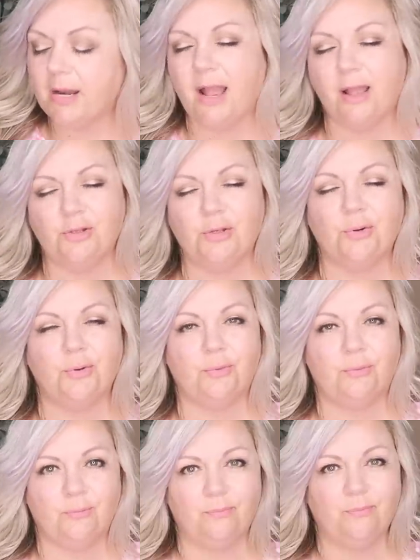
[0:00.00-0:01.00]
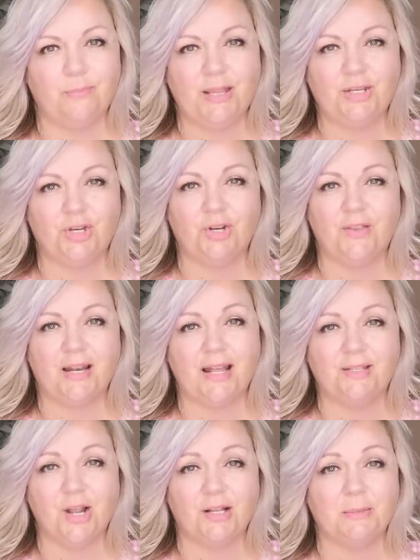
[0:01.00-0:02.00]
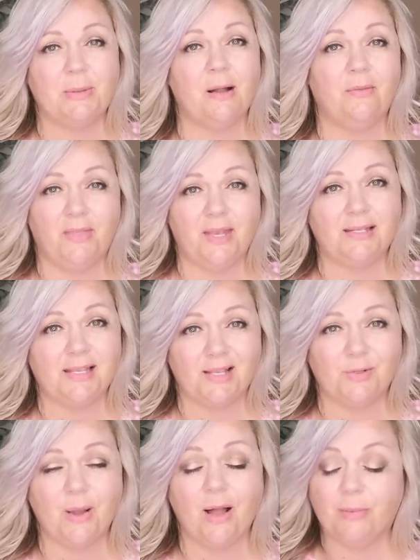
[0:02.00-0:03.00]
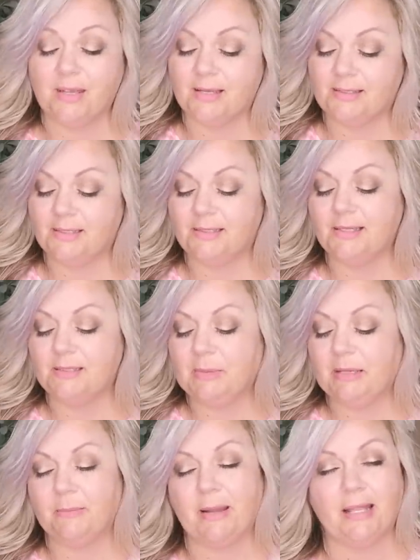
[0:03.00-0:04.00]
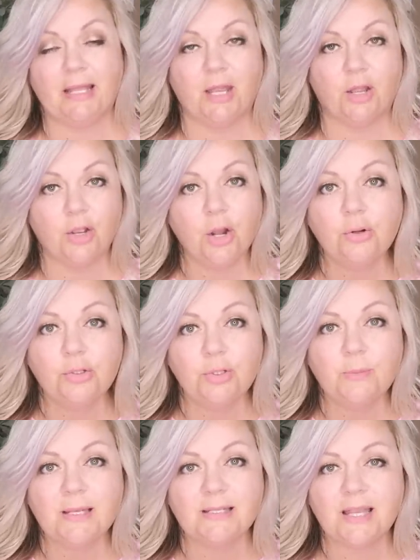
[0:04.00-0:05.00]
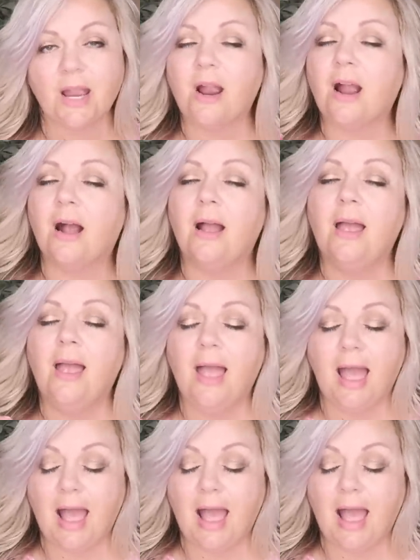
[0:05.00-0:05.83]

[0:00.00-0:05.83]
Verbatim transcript: but I also made sure that I talked about this as well, because this has been my like go-to mascara.